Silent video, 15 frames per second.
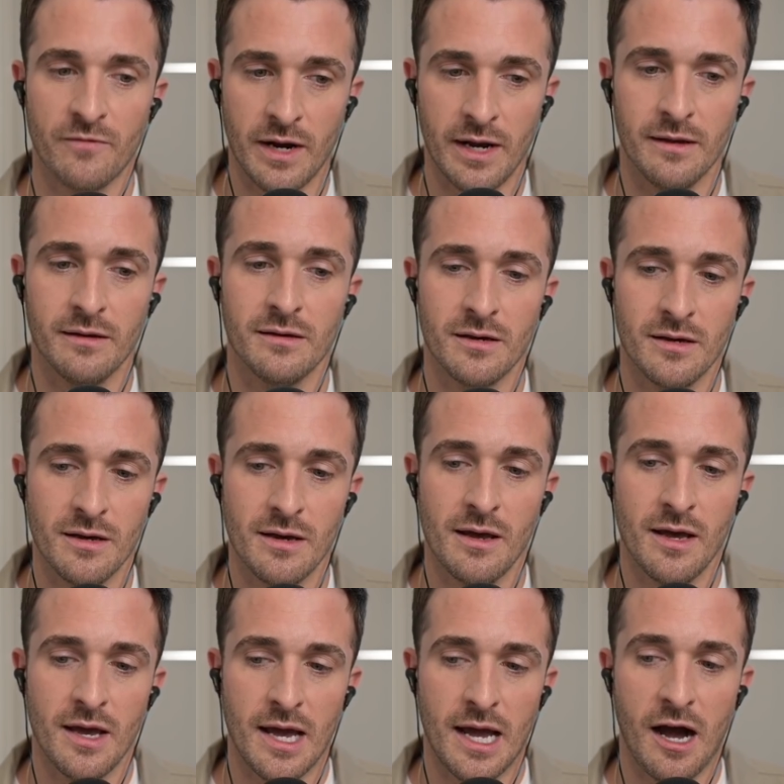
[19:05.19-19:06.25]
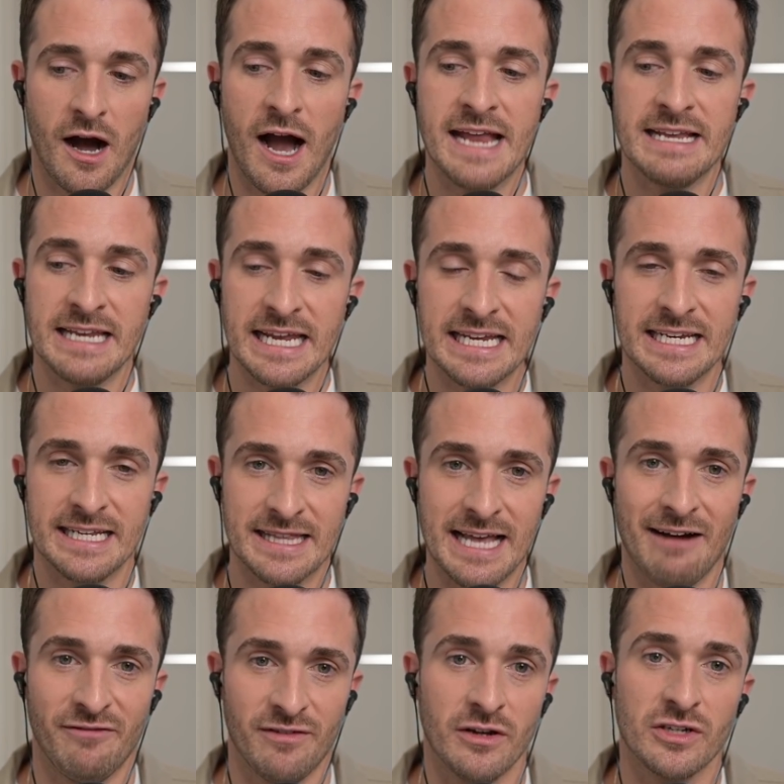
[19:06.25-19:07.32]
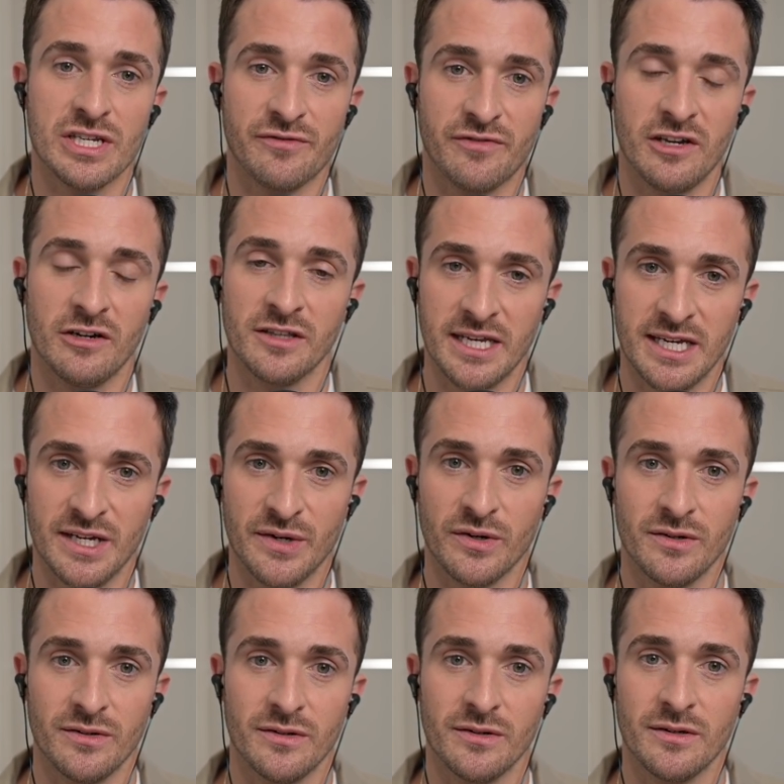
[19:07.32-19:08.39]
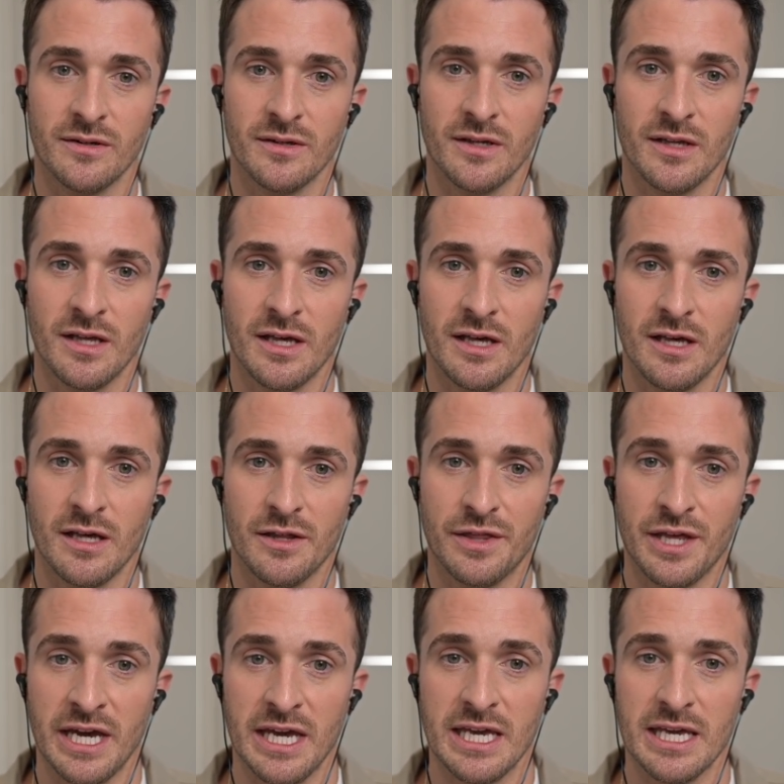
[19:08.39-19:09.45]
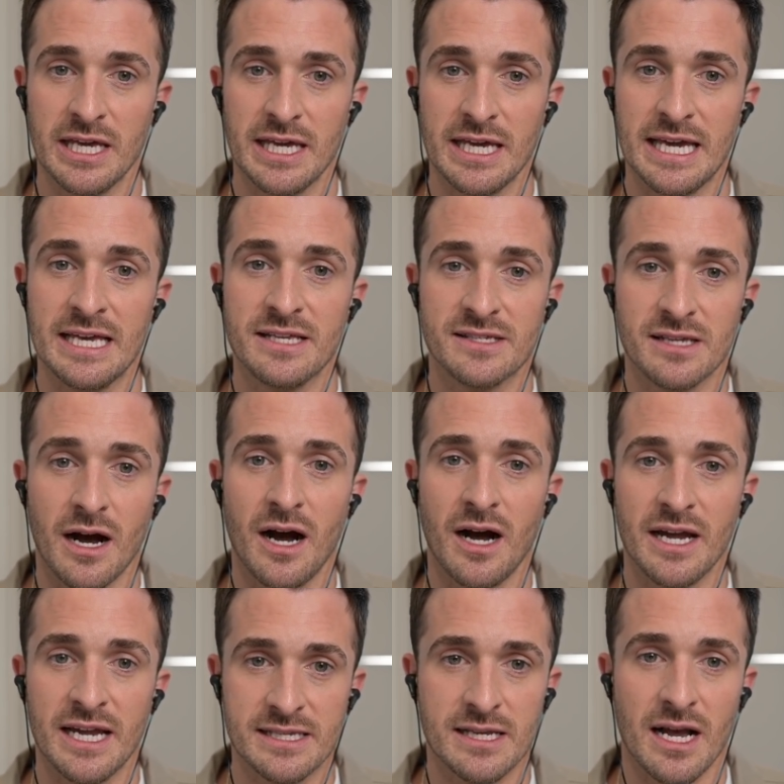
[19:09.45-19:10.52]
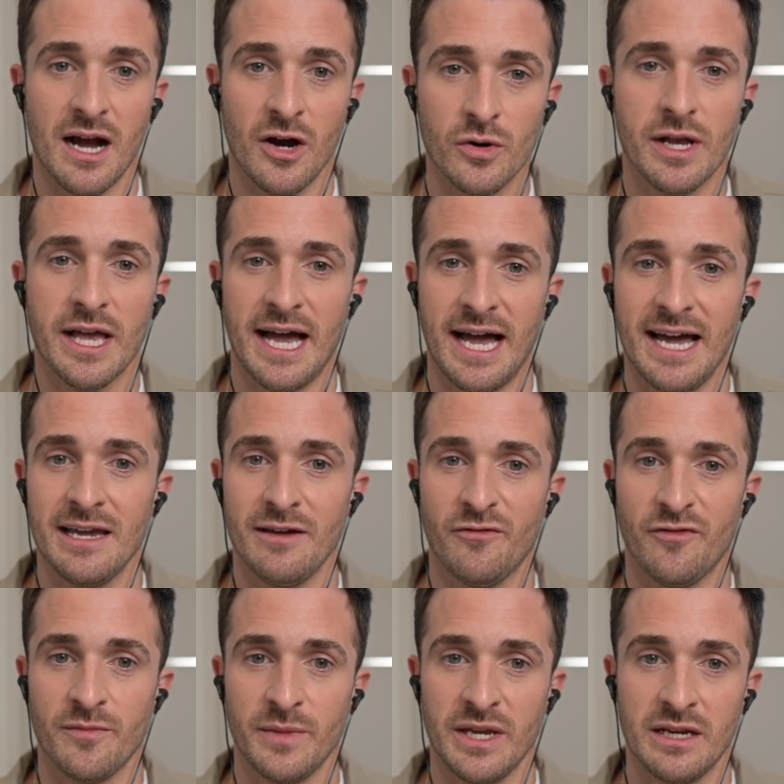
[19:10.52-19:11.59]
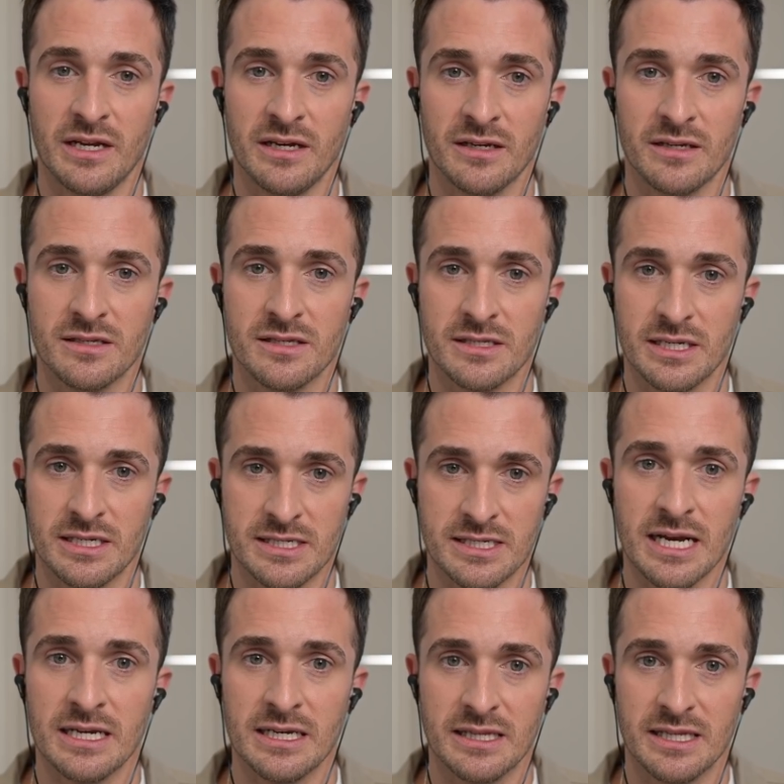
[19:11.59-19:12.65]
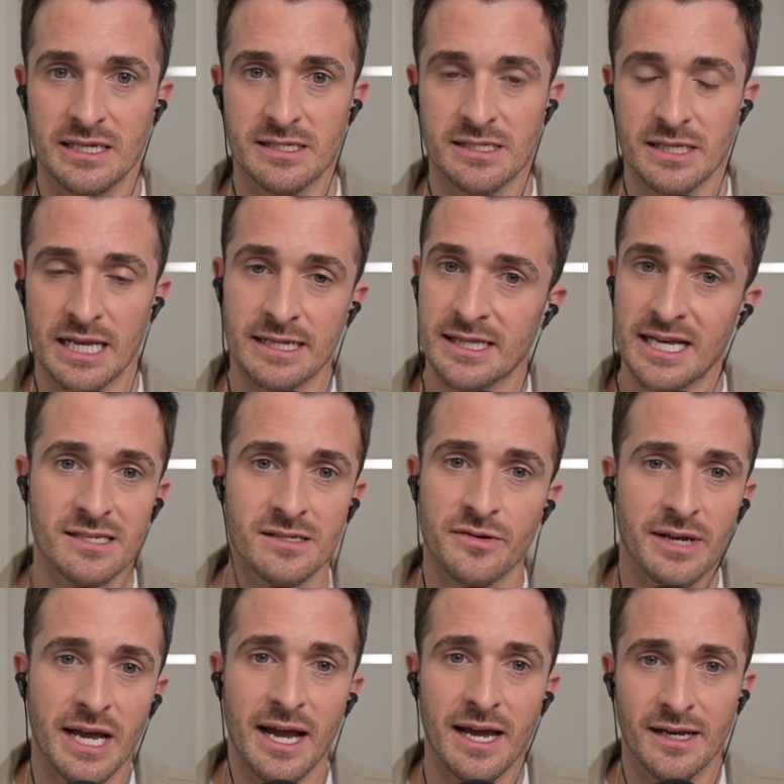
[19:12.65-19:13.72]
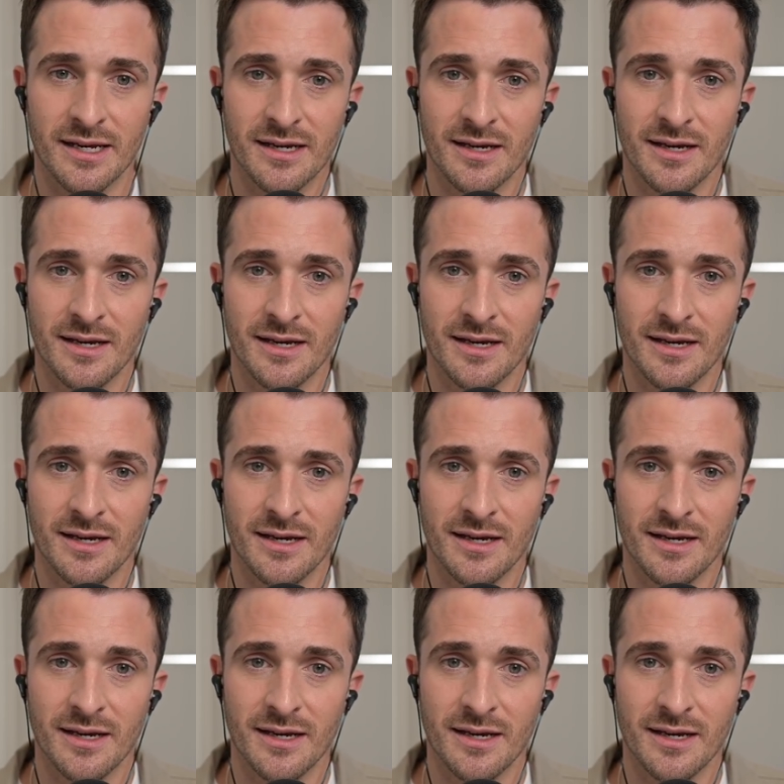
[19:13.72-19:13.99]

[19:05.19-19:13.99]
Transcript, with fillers: Right. I needed that philosophy on the hill, that it's, it's okay for me to, to suck at this. Like, that's okay.